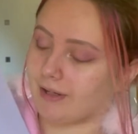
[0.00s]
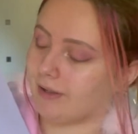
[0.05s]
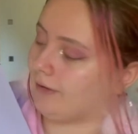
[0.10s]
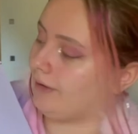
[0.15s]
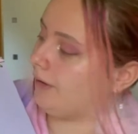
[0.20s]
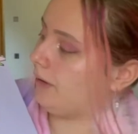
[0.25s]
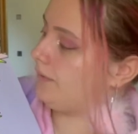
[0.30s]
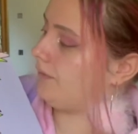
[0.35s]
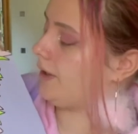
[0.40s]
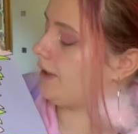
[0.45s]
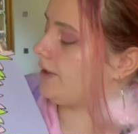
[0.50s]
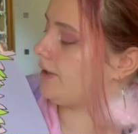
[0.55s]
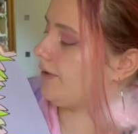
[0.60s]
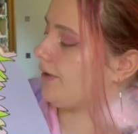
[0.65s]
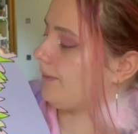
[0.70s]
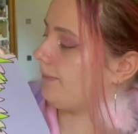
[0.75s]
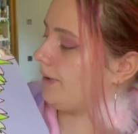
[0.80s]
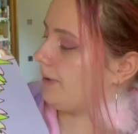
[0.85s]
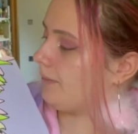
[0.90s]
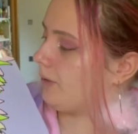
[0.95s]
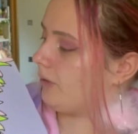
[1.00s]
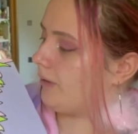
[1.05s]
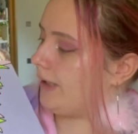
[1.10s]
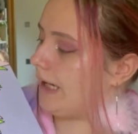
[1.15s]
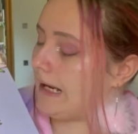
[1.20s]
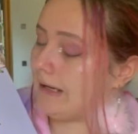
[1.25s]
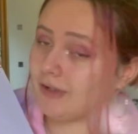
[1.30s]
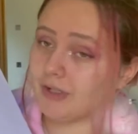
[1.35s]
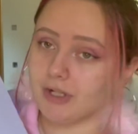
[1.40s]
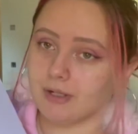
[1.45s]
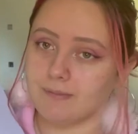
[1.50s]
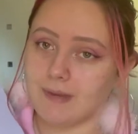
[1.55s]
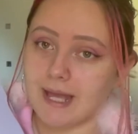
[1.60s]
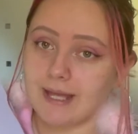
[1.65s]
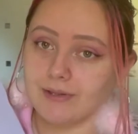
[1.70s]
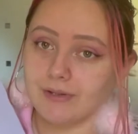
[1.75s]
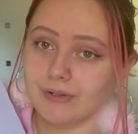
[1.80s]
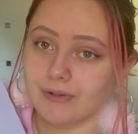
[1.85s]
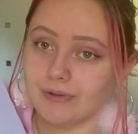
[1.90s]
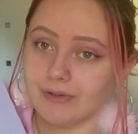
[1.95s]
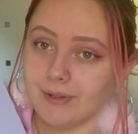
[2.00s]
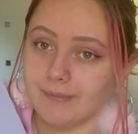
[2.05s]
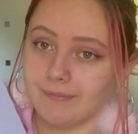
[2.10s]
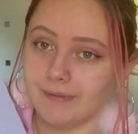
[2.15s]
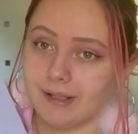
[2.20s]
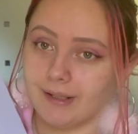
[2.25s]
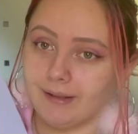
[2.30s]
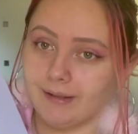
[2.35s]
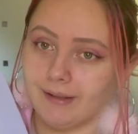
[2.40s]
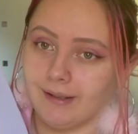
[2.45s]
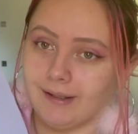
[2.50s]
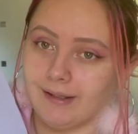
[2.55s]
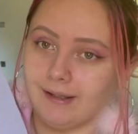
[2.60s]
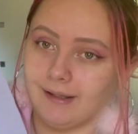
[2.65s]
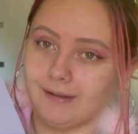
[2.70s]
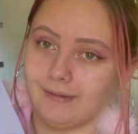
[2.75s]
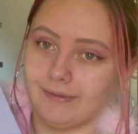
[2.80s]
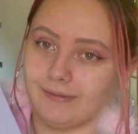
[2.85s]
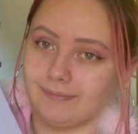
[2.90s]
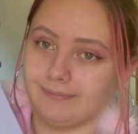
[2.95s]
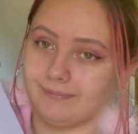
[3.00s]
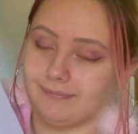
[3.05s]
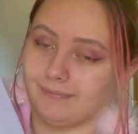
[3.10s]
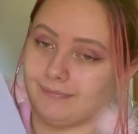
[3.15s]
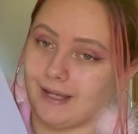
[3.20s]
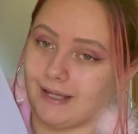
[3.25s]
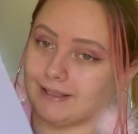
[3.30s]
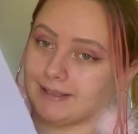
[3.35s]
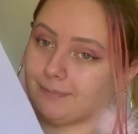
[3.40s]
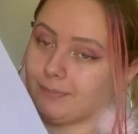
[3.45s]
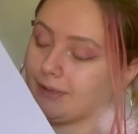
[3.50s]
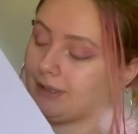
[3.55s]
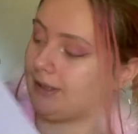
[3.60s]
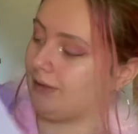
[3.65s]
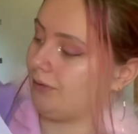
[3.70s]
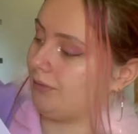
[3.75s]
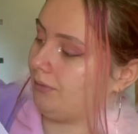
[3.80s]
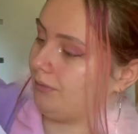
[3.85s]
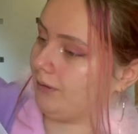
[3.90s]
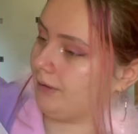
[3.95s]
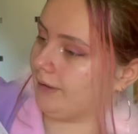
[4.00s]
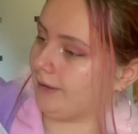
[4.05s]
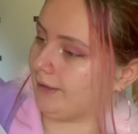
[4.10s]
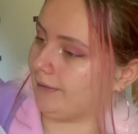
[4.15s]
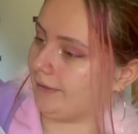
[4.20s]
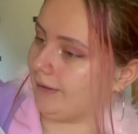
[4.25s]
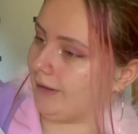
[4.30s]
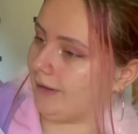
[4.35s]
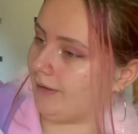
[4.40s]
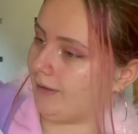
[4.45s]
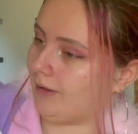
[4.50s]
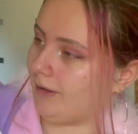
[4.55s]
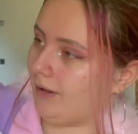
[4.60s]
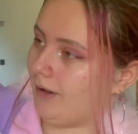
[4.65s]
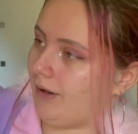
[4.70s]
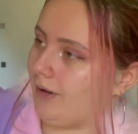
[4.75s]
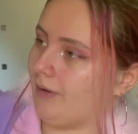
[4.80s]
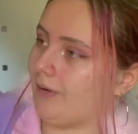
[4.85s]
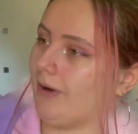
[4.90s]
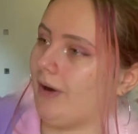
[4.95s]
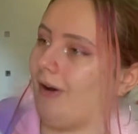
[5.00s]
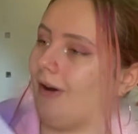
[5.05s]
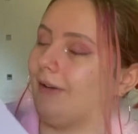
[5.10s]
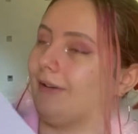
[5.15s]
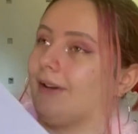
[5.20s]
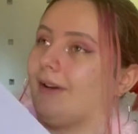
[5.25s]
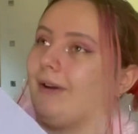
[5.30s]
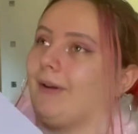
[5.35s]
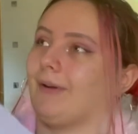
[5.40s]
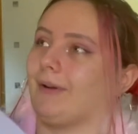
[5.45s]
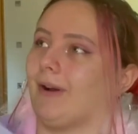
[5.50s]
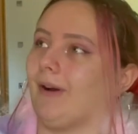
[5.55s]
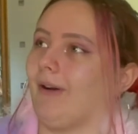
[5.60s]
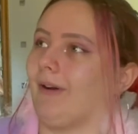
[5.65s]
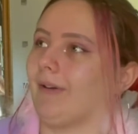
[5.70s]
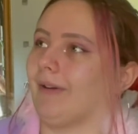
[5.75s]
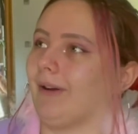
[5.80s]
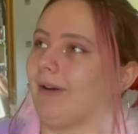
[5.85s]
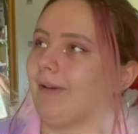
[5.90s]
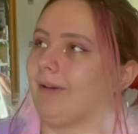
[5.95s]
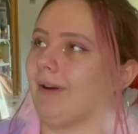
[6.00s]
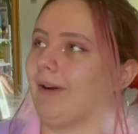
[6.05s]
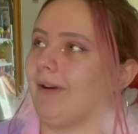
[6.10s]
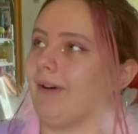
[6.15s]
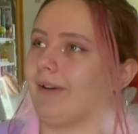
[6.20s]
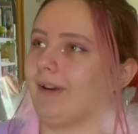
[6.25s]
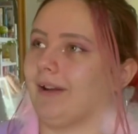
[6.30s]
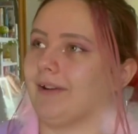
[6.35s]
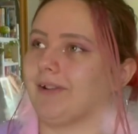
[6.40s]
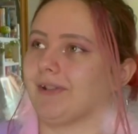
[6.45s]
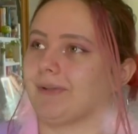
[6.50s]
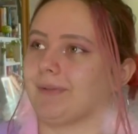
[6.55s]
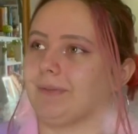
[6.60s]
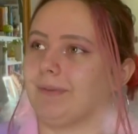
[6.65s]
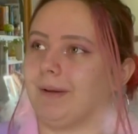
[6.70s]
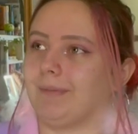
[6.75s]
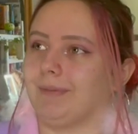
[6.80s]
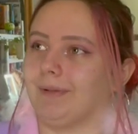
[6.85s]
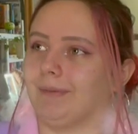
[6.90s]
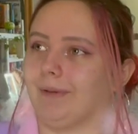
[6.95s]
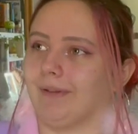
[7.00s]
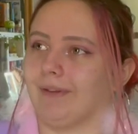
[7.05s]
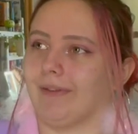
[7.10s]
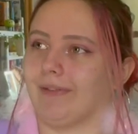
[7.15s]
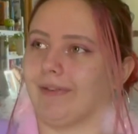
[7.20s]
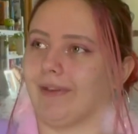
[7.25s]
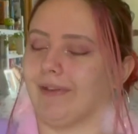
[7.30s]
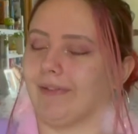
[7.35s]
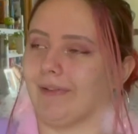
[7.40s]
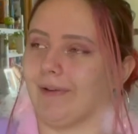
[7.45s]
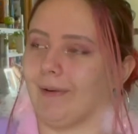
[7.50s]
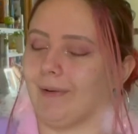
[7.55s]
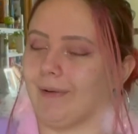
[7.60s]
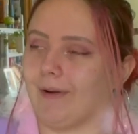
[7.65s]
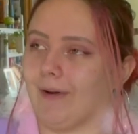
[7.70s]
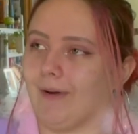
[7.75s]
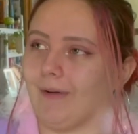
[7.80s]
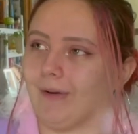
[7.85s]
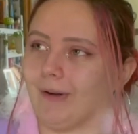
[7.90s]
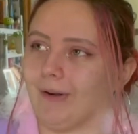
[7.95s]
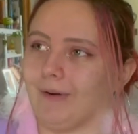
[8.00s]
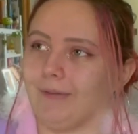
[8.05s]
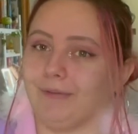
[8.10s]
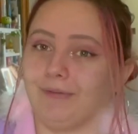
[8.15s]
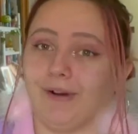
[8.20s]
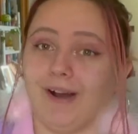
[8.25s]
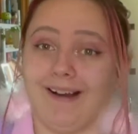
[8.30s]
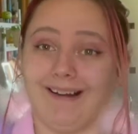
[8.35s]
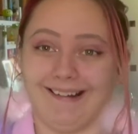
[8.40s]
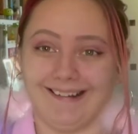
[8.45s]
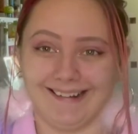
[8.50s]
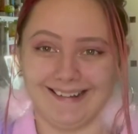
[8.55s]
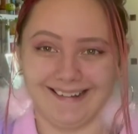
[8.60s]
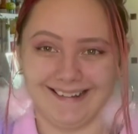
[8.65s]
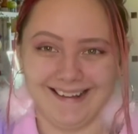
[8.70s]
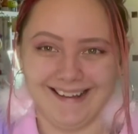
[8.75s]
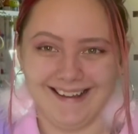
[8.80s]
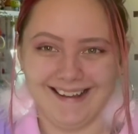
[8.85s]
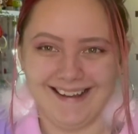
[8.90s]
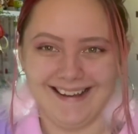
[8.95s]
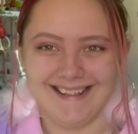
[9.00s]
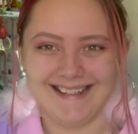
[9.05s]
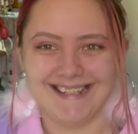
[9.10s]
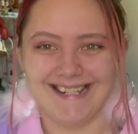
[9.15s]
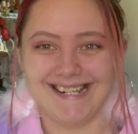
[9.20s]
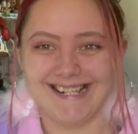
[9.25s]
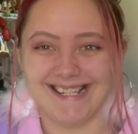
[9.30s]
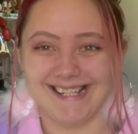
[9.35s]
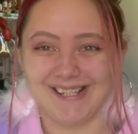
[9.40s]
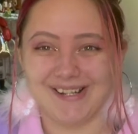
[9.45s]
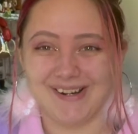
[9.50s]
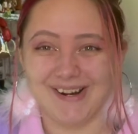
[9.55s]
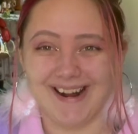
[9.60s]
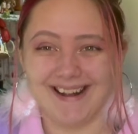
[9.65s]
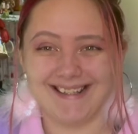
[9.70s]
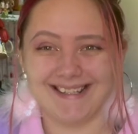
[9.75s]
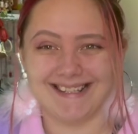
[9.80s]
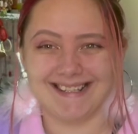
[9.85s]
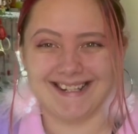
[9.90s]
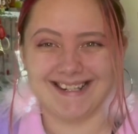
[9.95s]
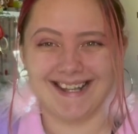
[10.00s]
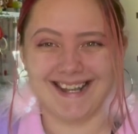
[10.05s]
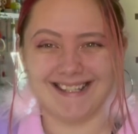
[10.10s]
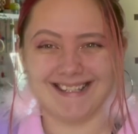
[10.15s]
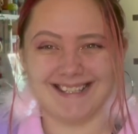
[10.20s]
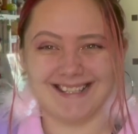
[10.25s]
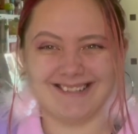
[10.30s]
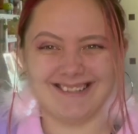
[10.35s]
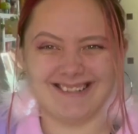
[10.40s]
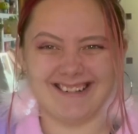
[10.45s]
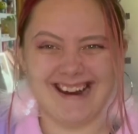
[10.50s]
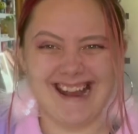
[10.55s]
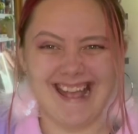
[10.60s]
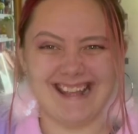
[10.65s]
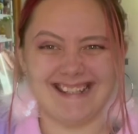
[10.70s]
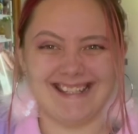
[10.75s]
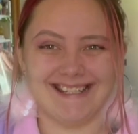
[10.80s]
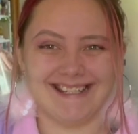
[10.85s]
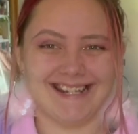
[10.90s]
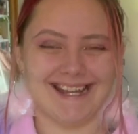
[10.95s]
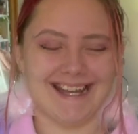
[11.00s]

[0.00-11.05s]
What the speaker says: I don't know if I did something more nature based or something. That's pretty cool looking though. Oh god, oh god, oh god, I just remembered what this is. Oh god, oh fuck. Jesus Christ, it's gonna get so cringe.